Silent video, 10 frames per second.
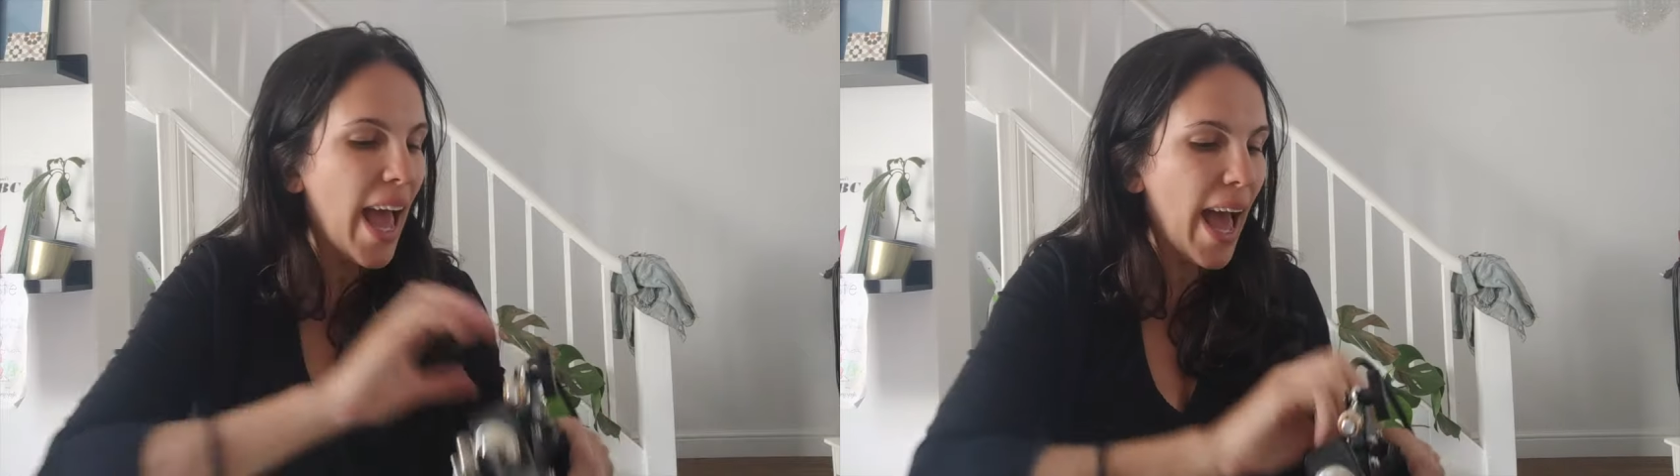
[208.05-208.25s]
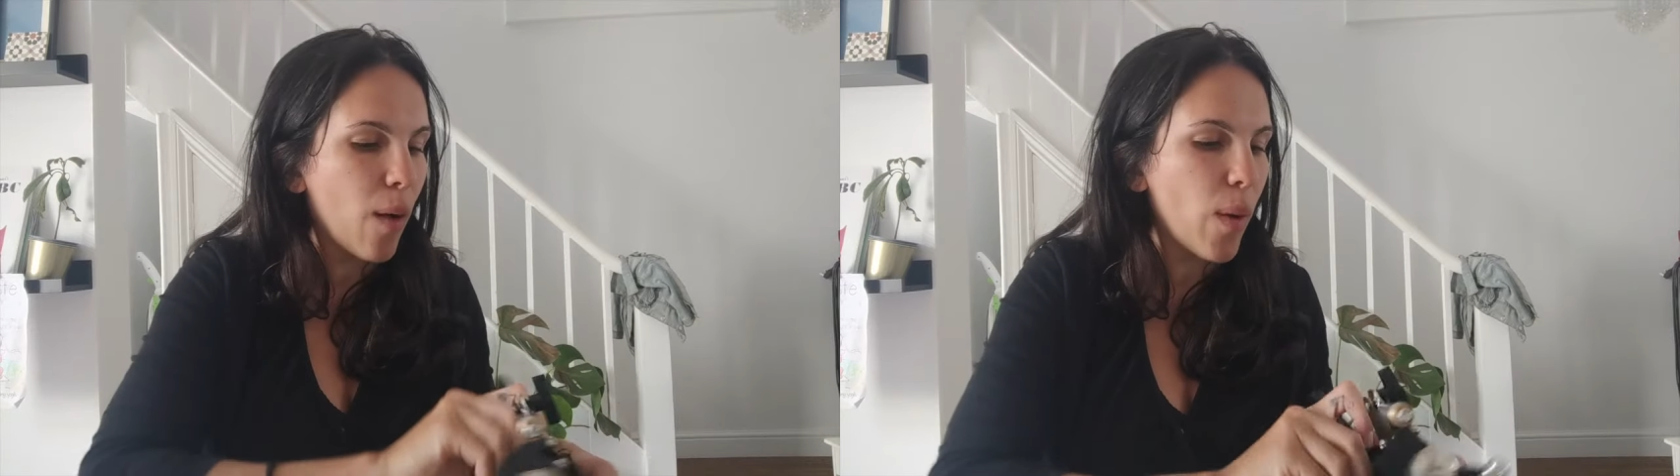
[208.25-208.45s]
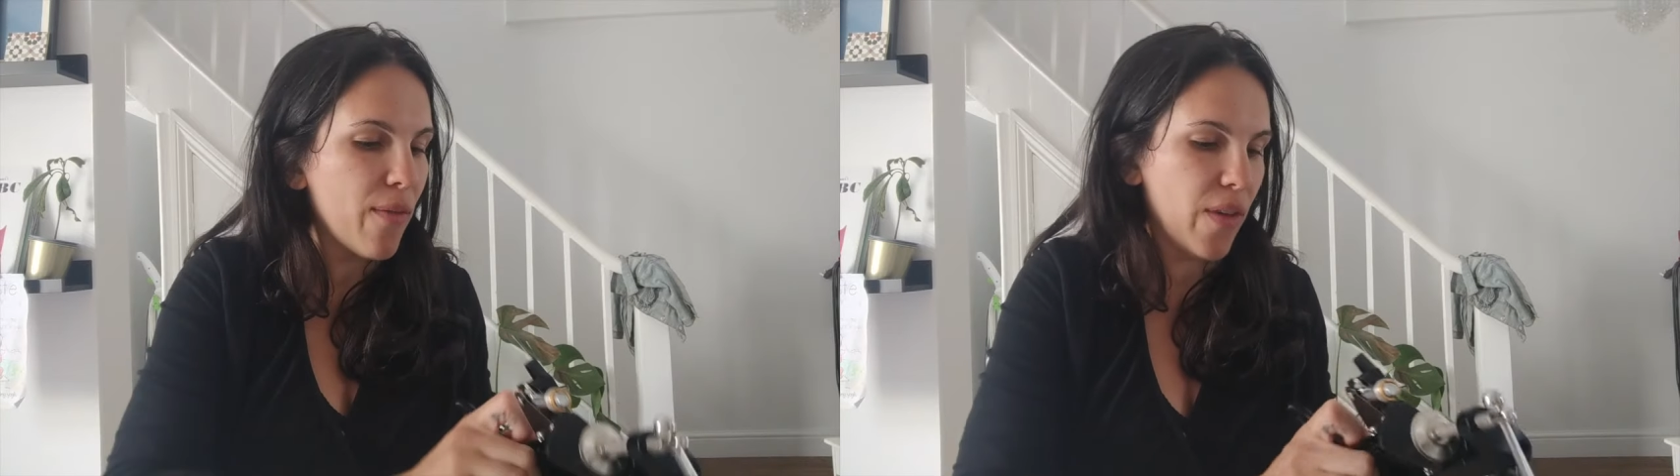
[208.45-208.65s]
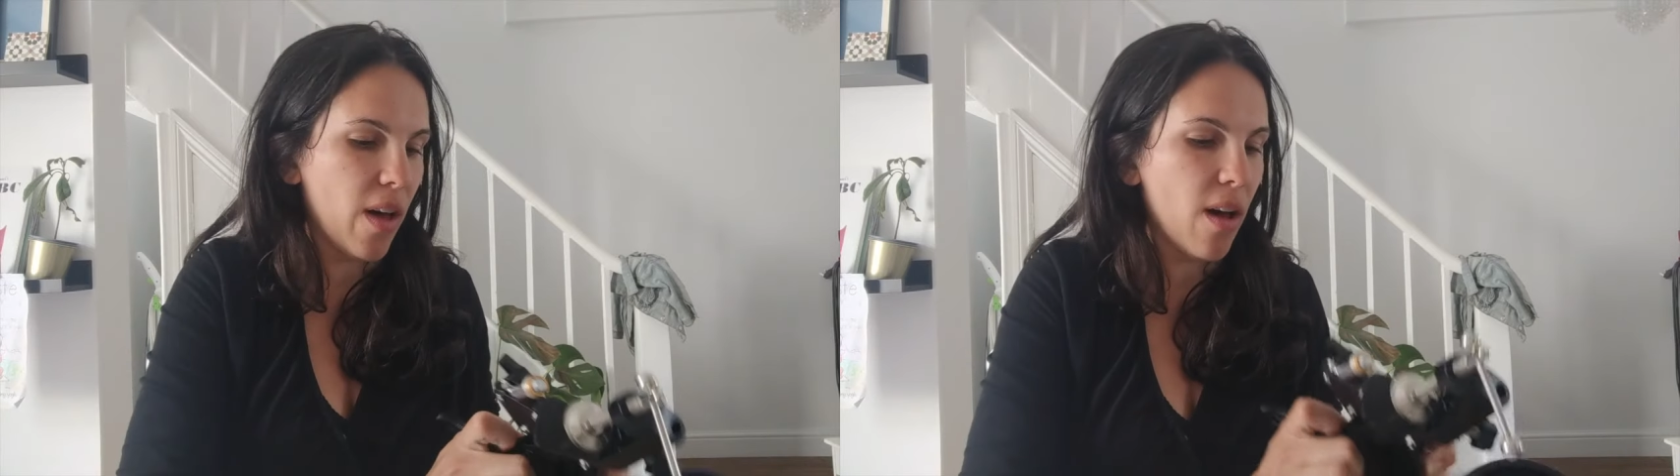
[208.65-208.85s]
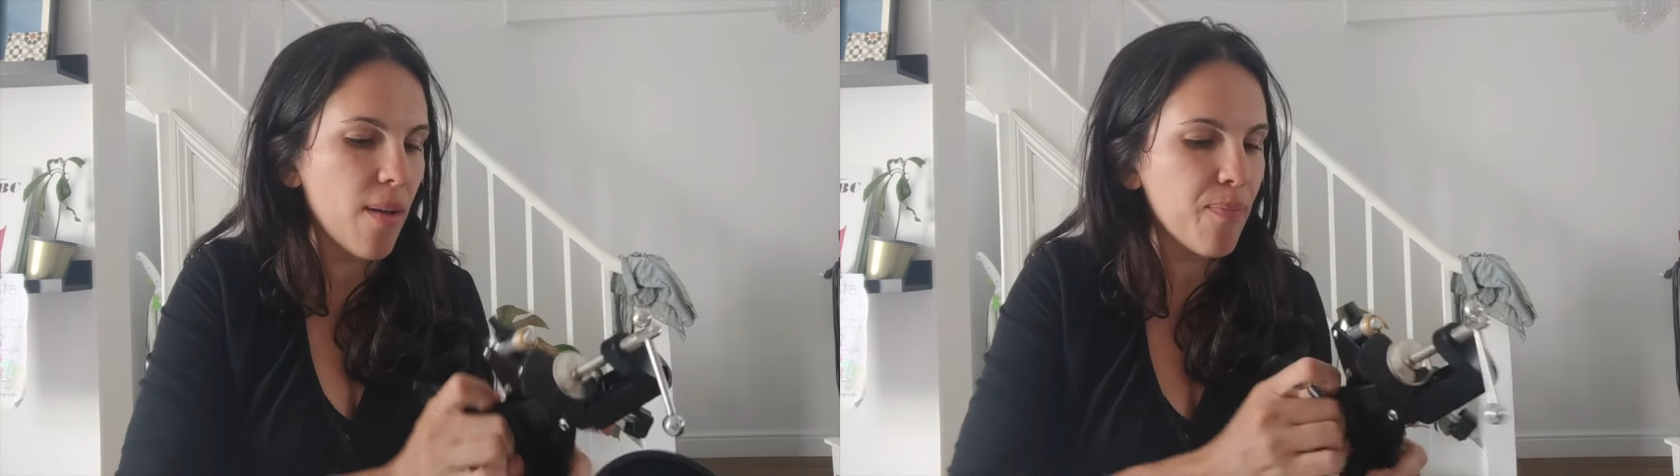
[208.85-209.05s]

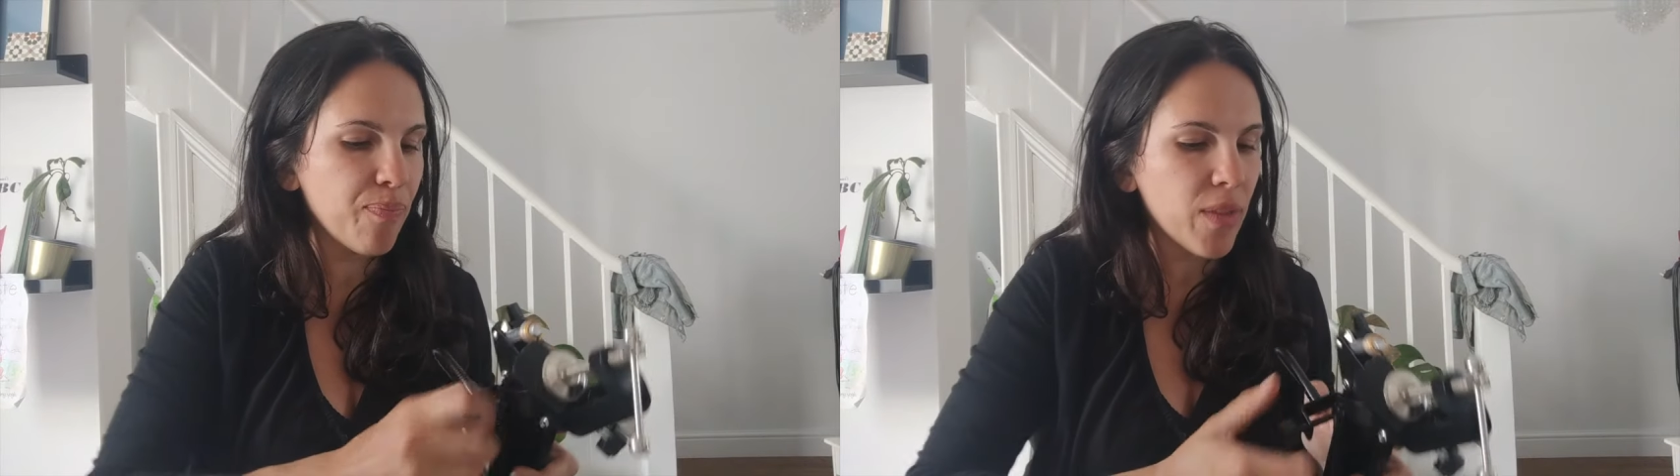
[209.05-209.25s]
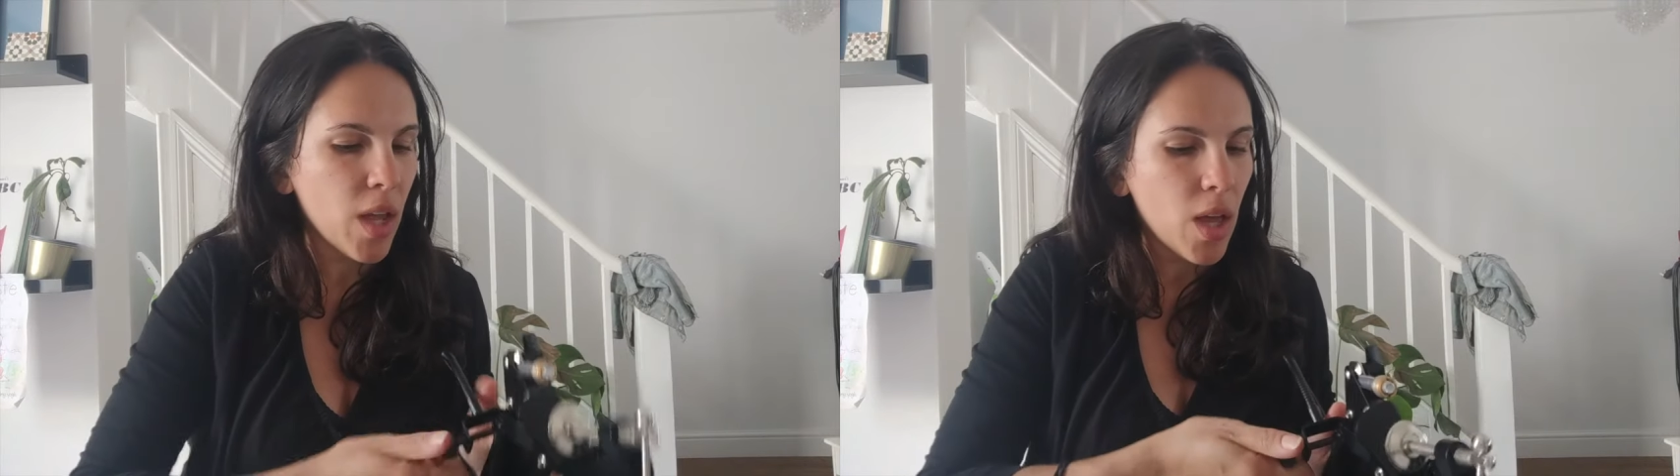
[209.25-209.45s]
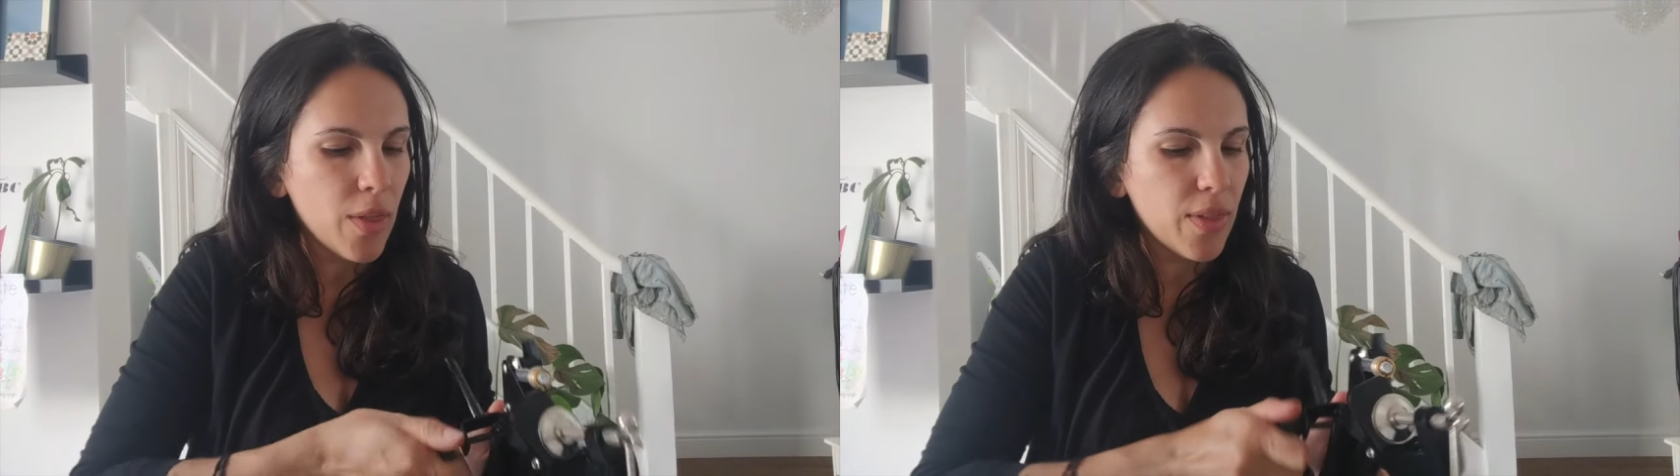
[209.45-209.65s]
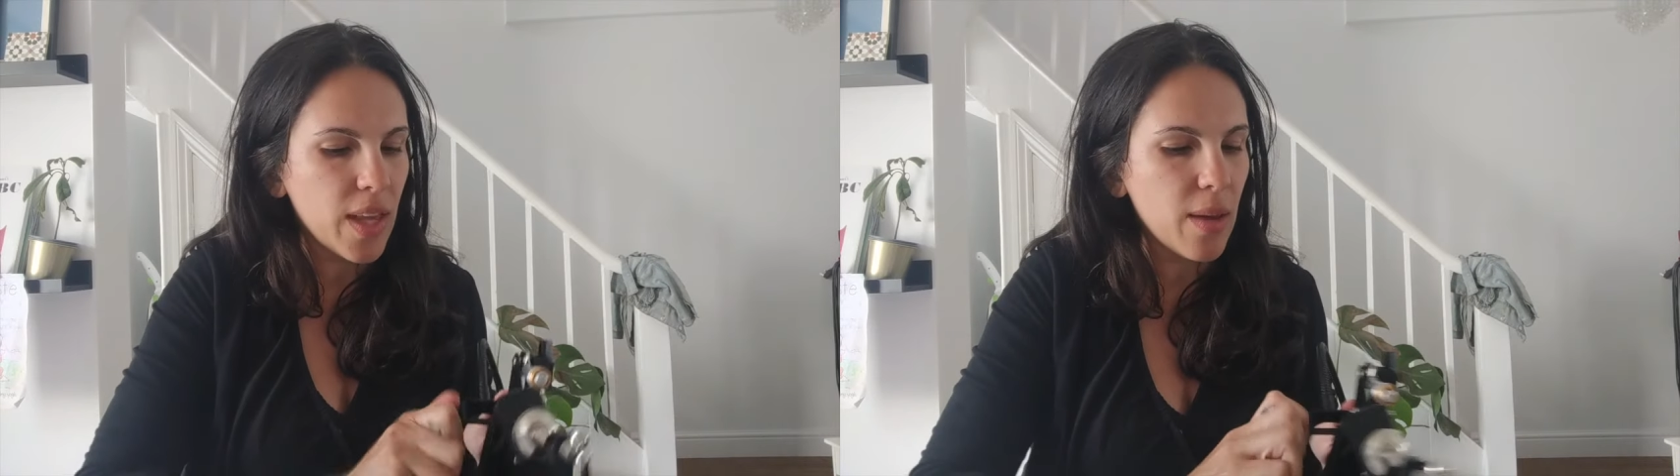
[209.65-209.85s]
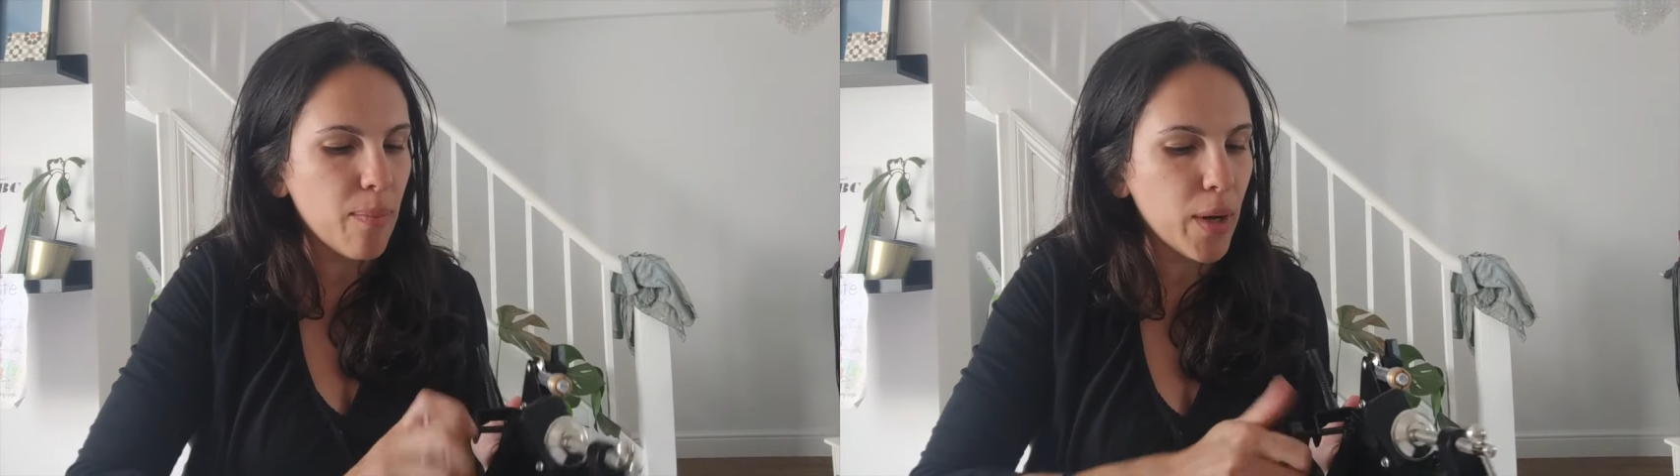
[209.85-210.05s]
However,
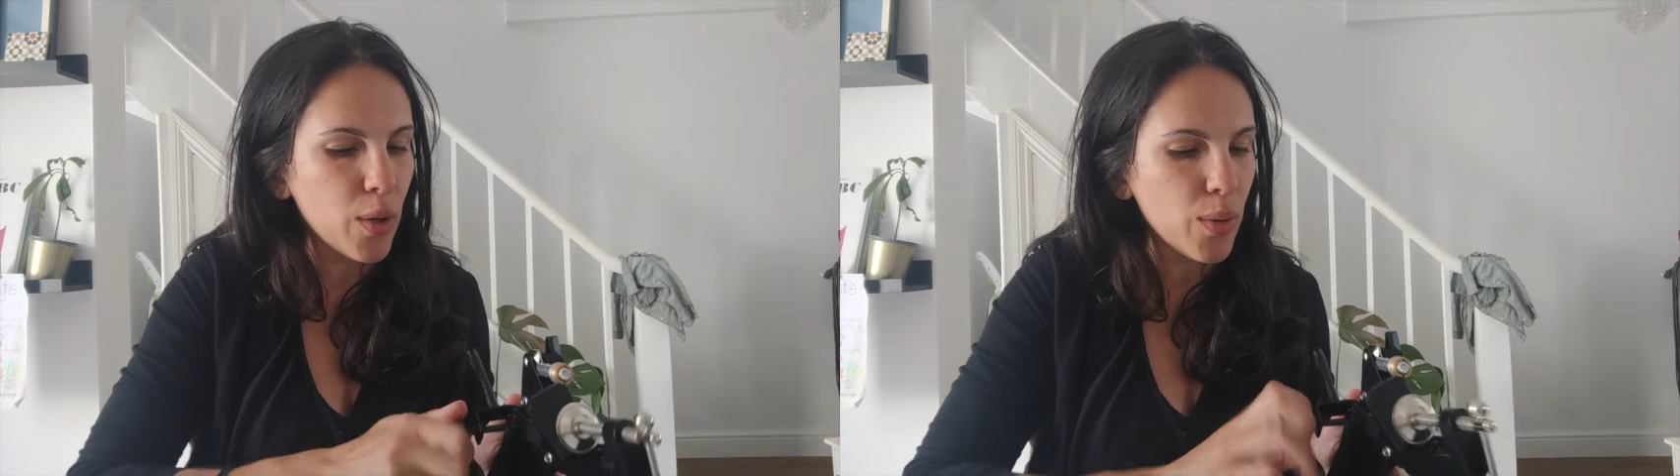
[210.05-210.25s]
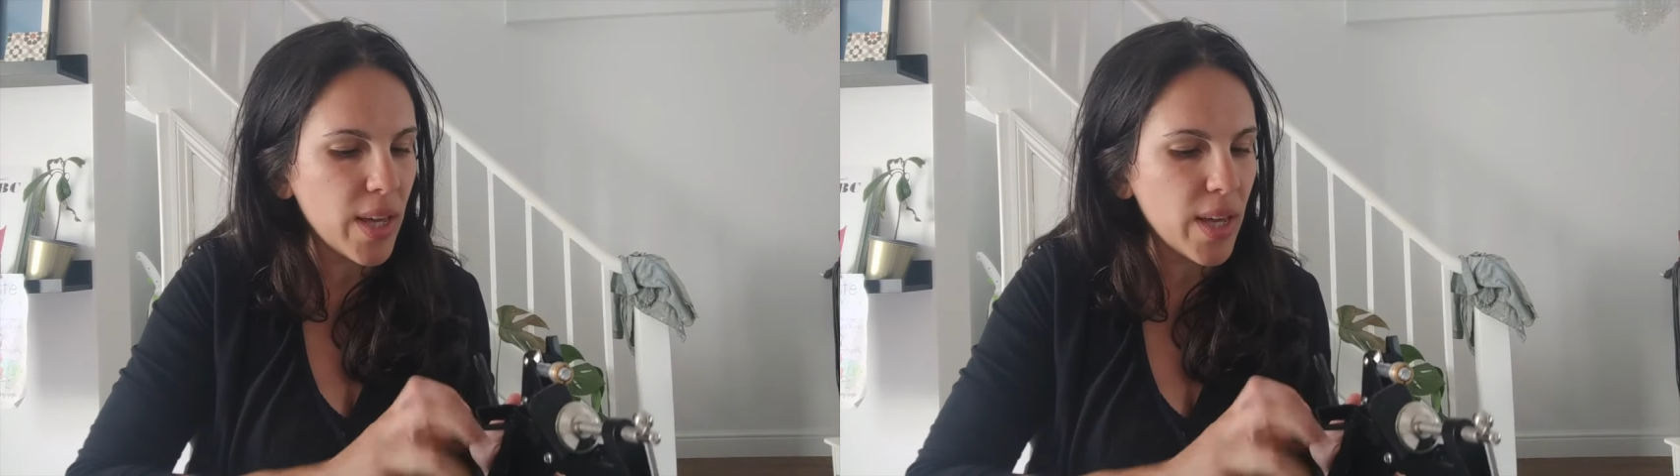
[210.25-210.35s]
the Blue